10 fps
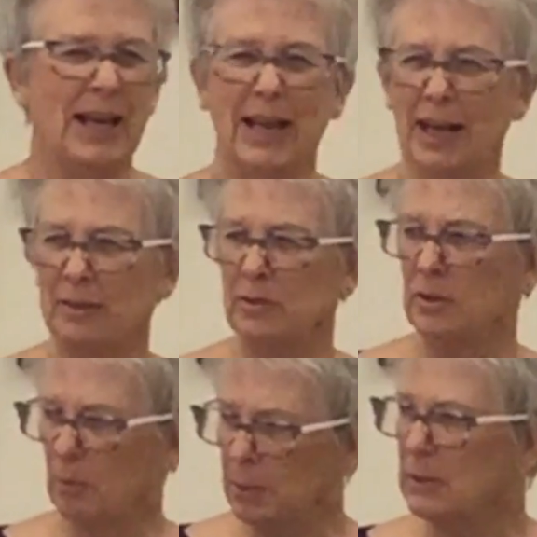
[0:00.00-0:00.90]
And
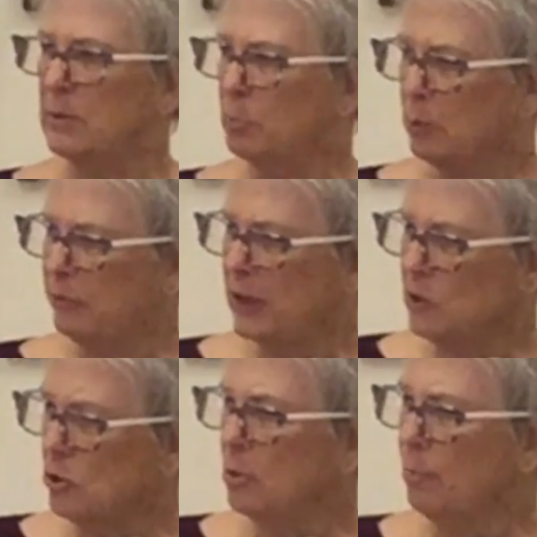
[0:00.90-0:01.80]
there'll be some
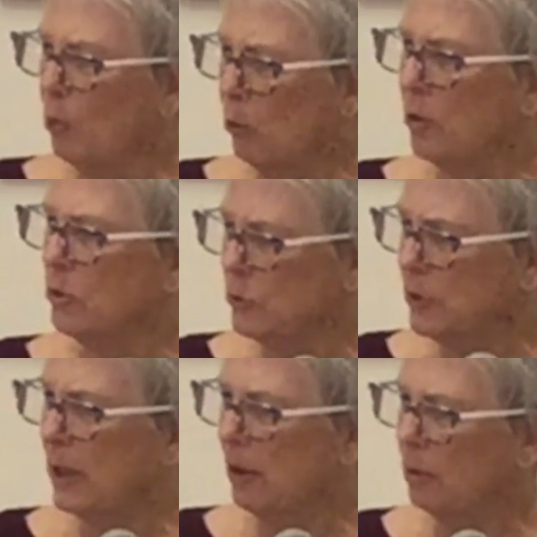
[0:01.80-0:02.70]
professional
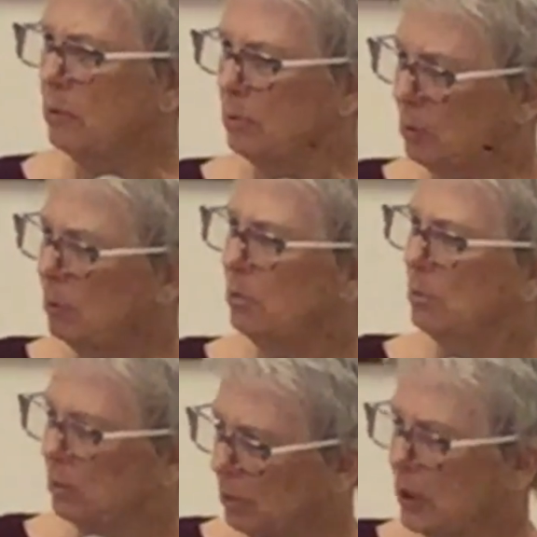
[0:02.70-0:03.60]
mourners there who will